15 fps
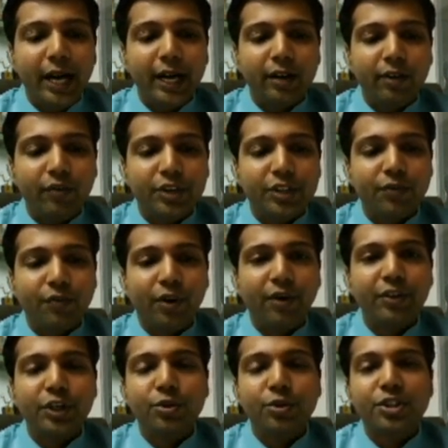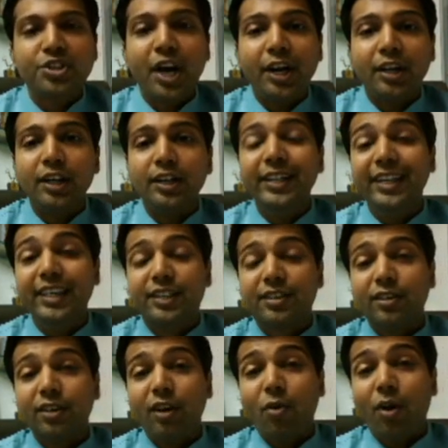and which is word is a title
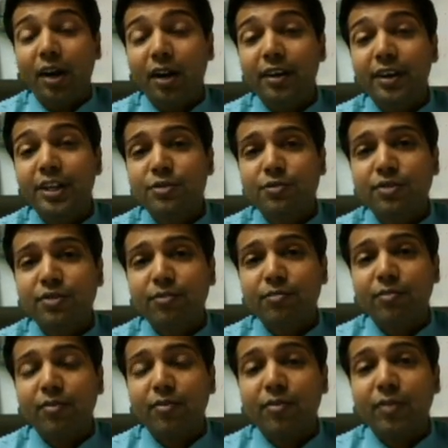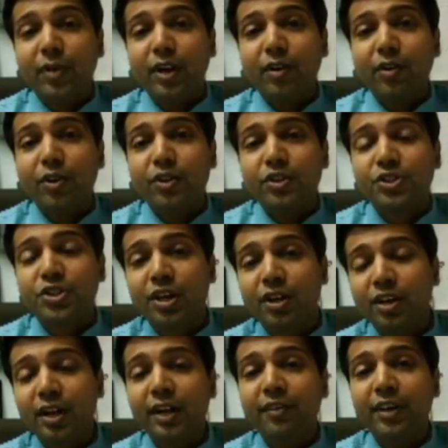deeds. Now title deeds
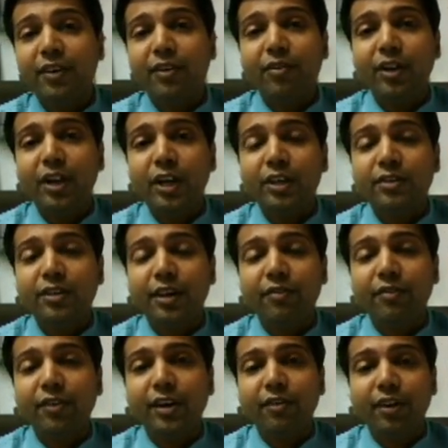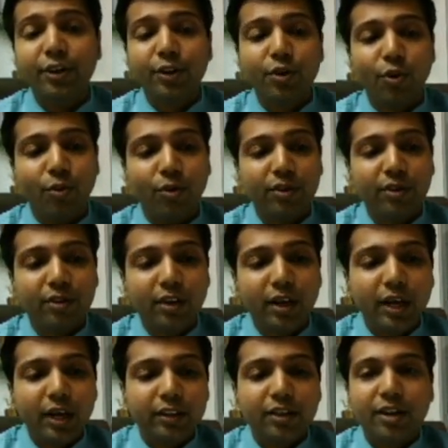generally it will include
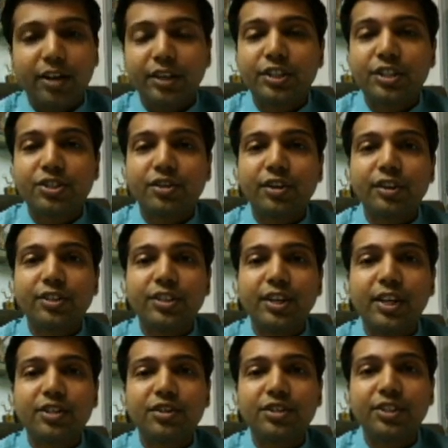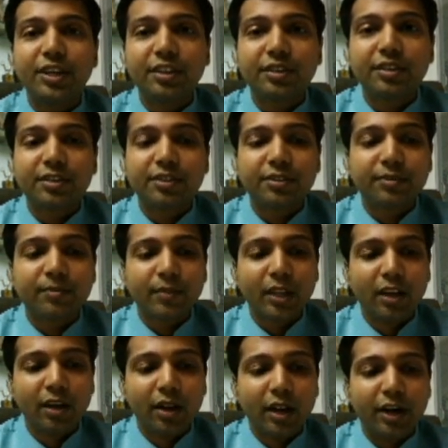the registered sales deeds,
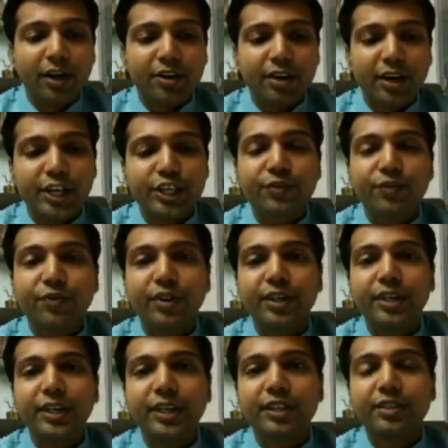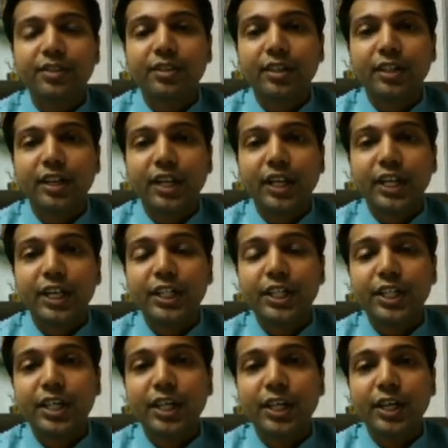transfer deeds,
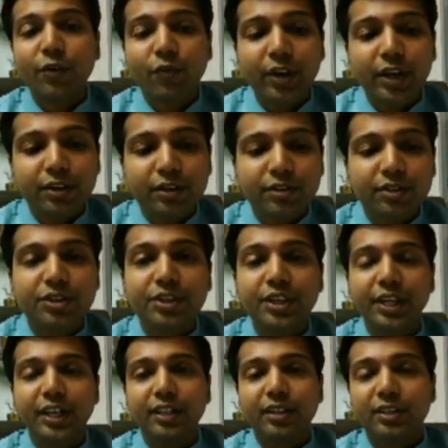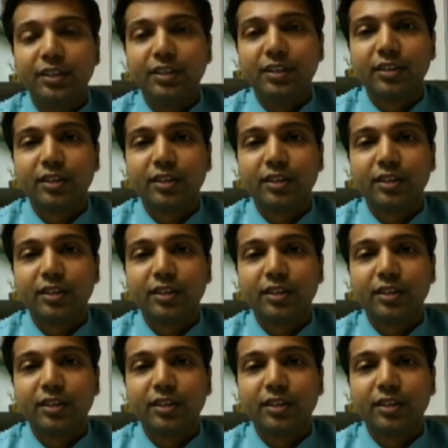conveyance deed.